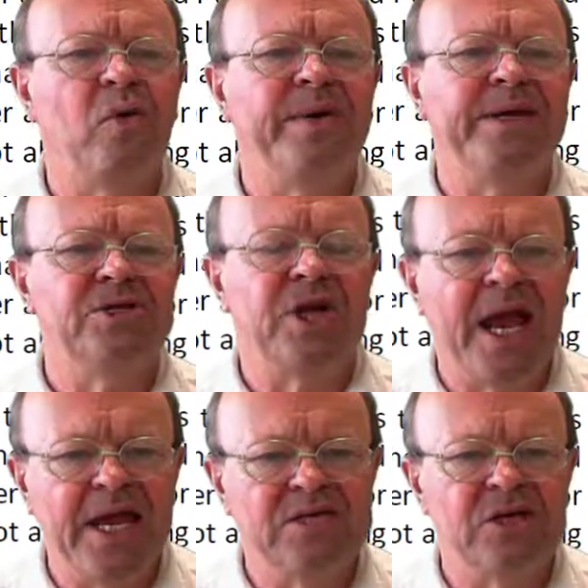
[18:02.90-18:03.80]
will be
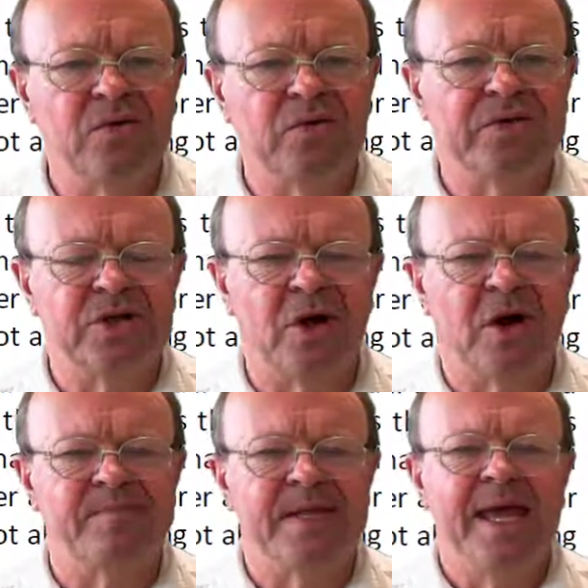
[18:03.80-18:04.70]
changing all the
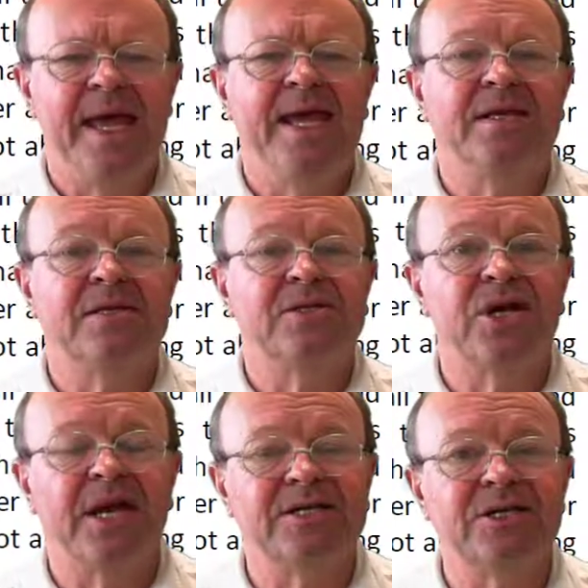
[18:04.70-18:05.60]
time. It is
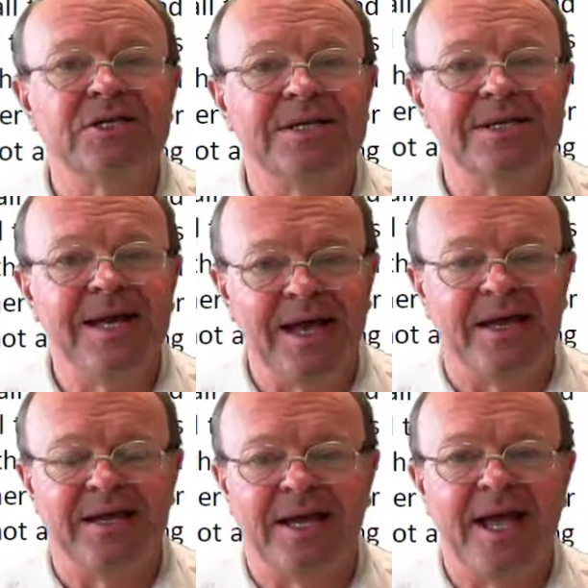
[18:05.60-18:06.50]
changing
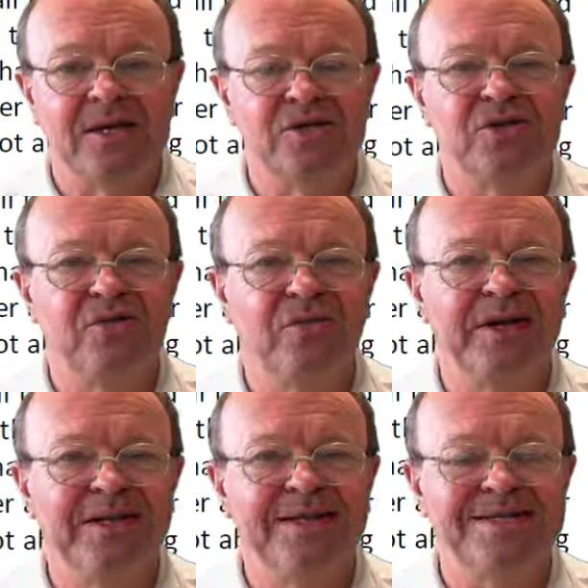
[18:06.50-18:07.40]
today as you
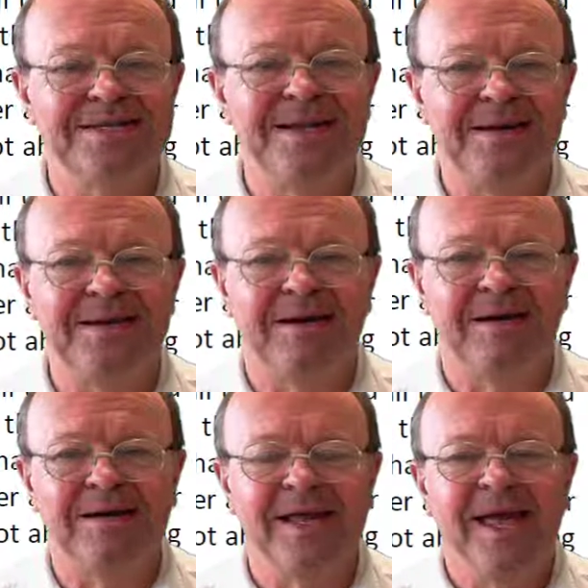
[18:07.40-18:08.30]
read this study
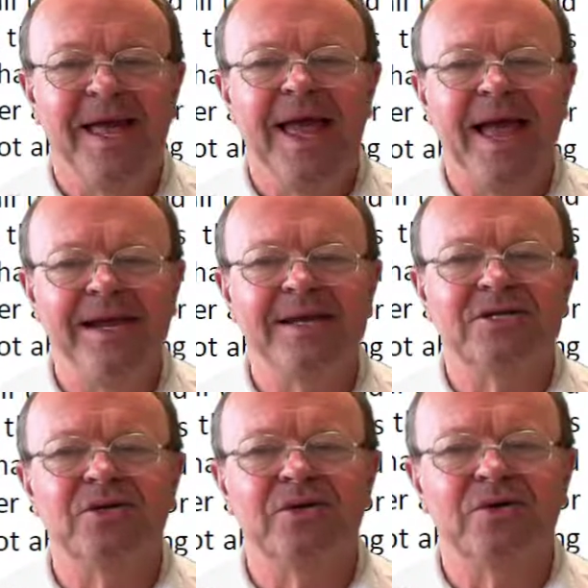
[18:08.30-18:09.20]
guide and
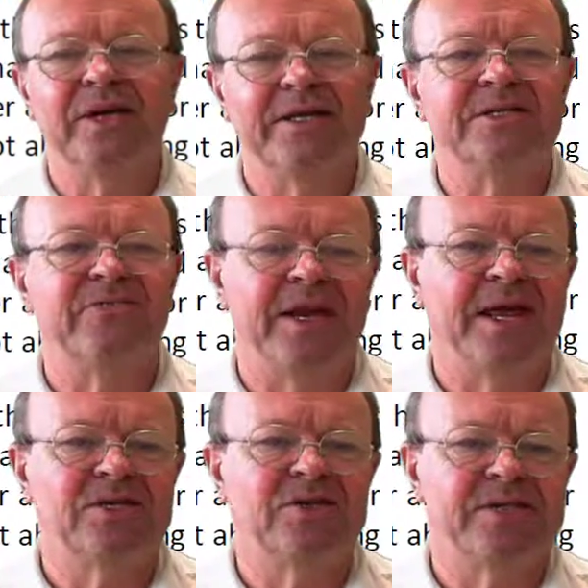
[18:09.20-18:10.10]
as you look at its
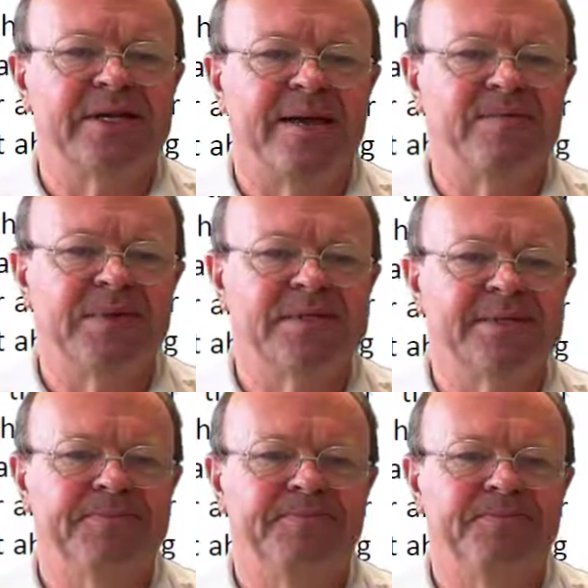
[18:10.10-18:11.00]
financial statements.